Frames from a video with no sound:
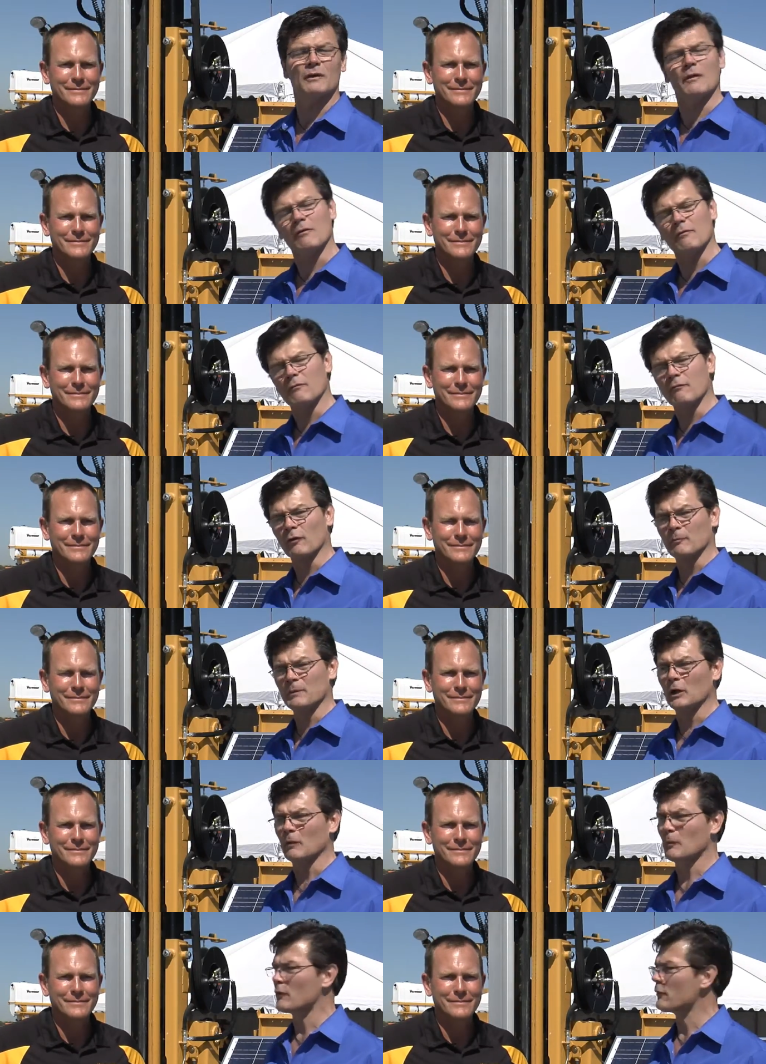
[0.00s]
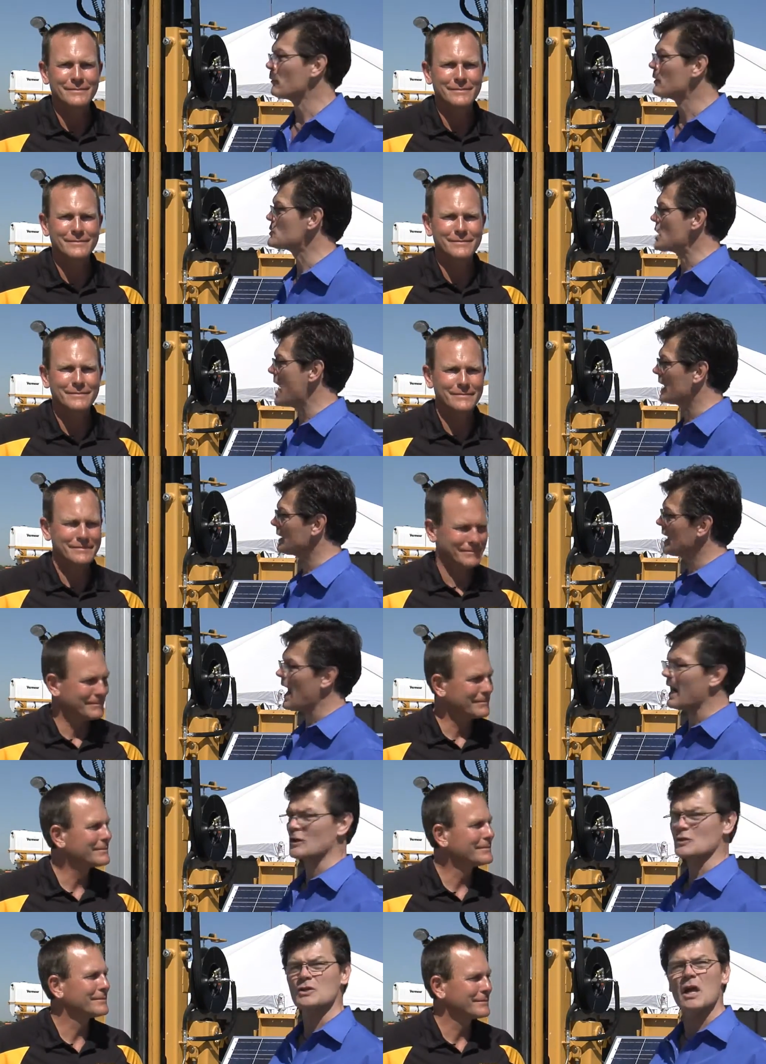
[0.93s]
Speaker 1: in the Vermeer booth with John
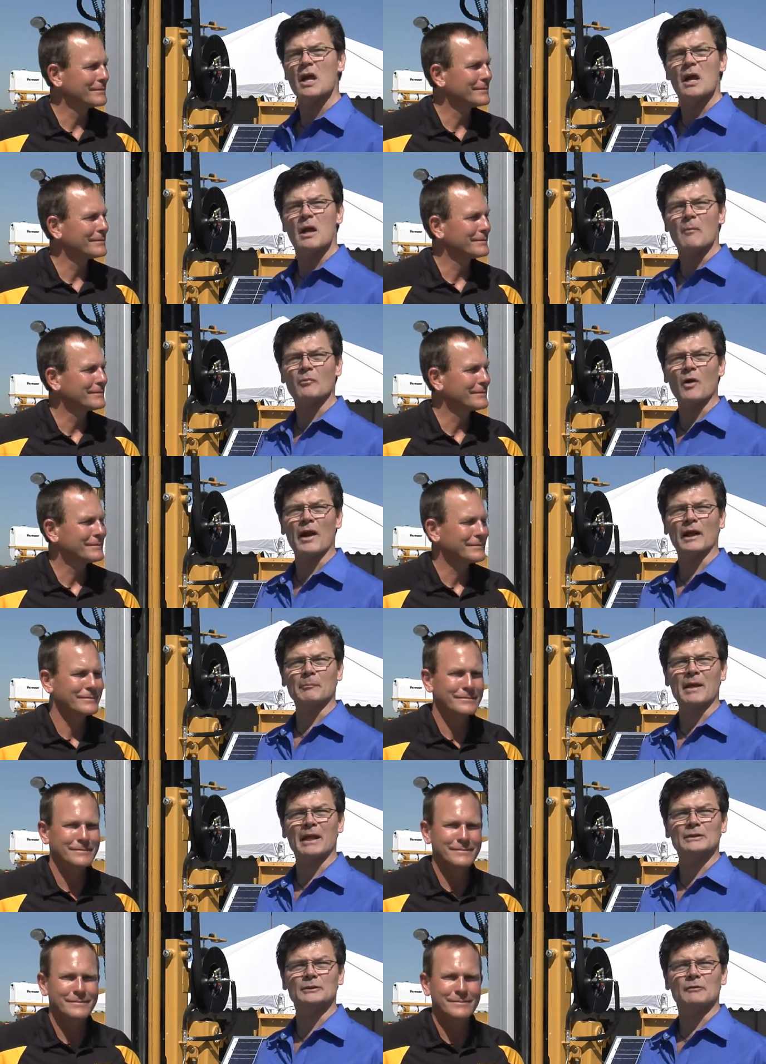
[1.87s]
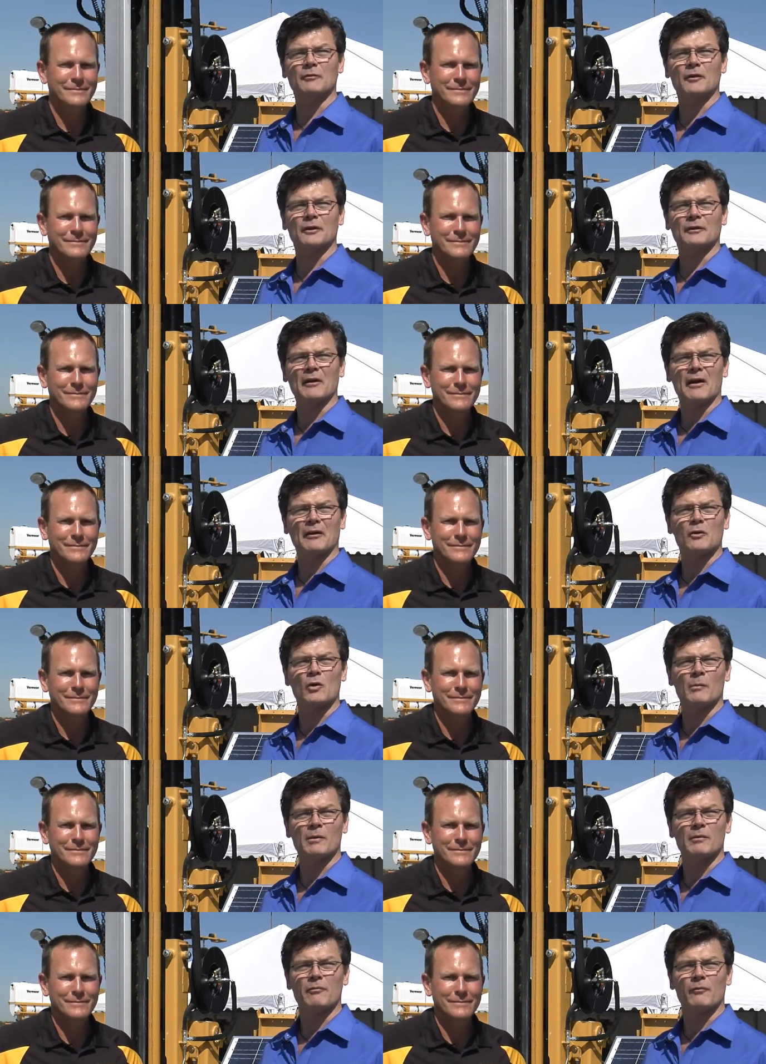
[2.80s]
Kyers, product manager for underground
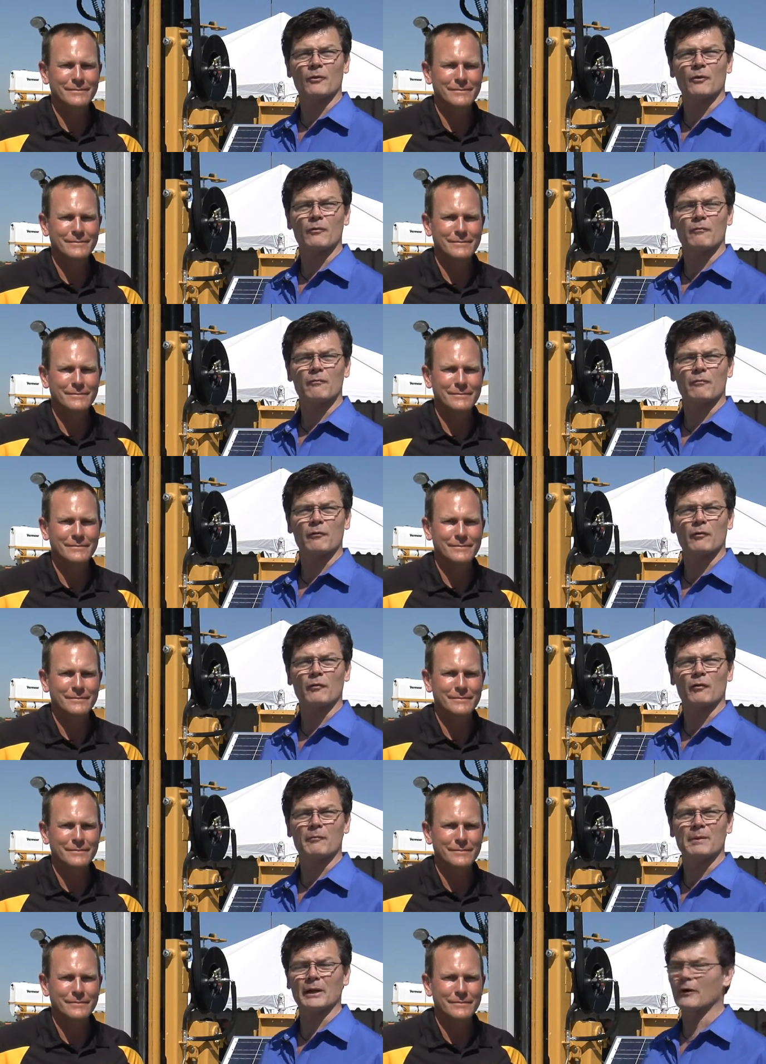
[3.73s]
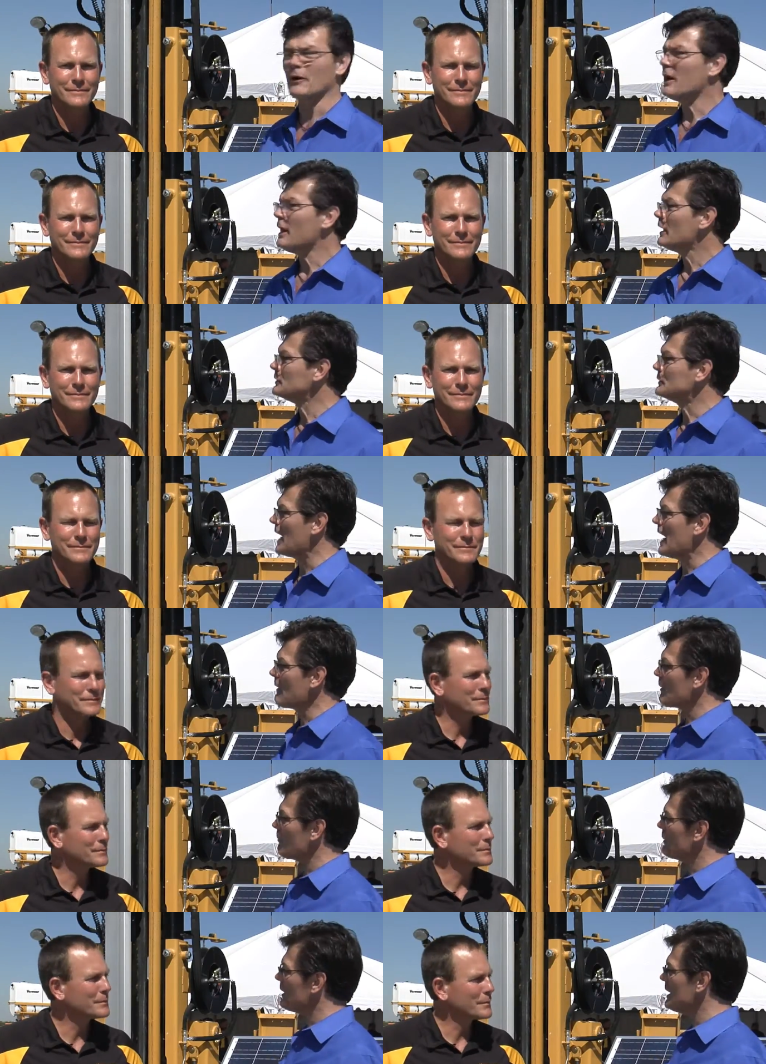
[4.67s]
equipment for, for Vermeer. John,
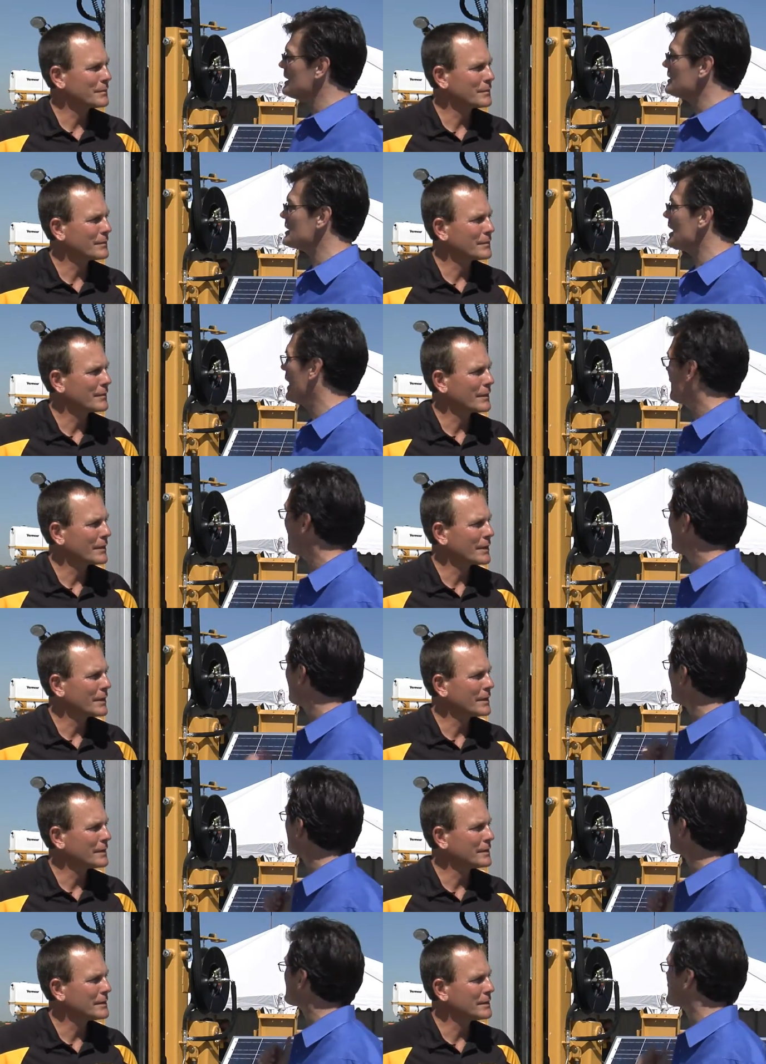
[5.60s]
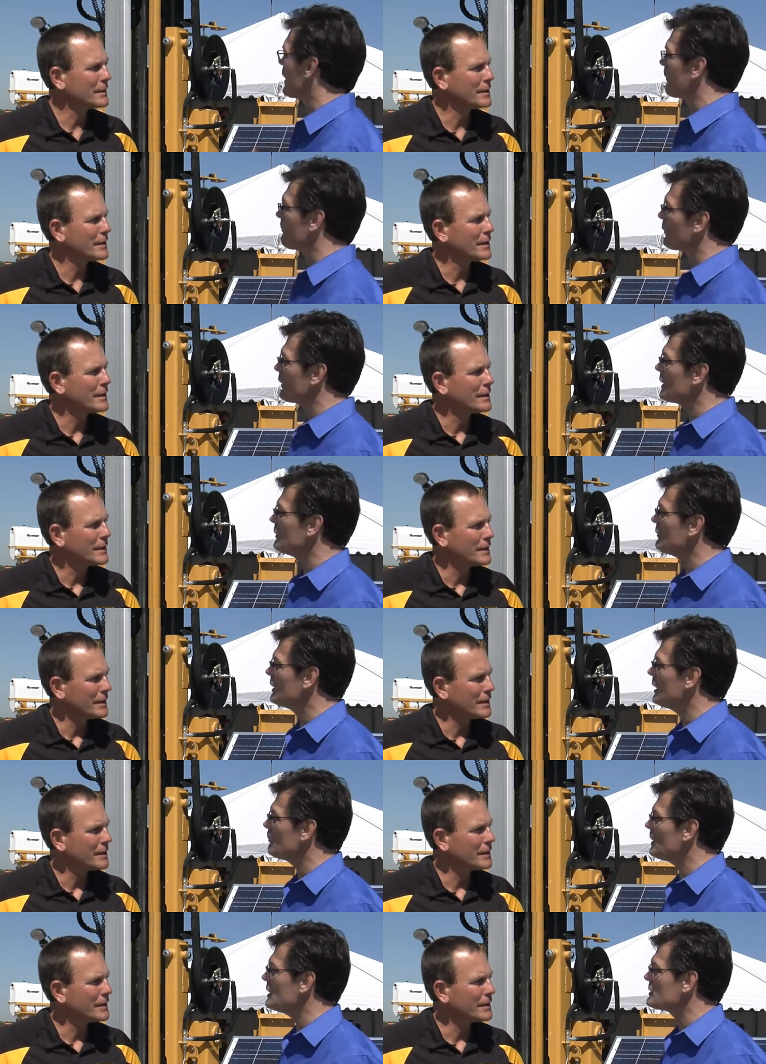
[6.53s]
the PD10 is a pretty
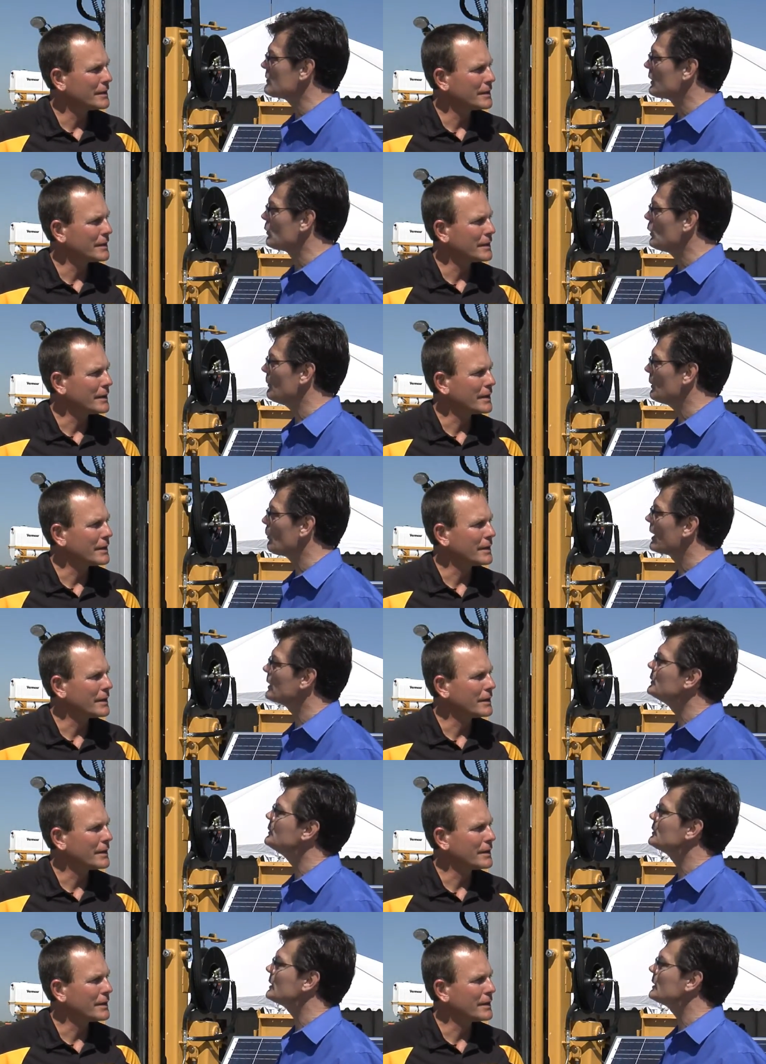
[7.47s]
unique piece of equipment. Why don't you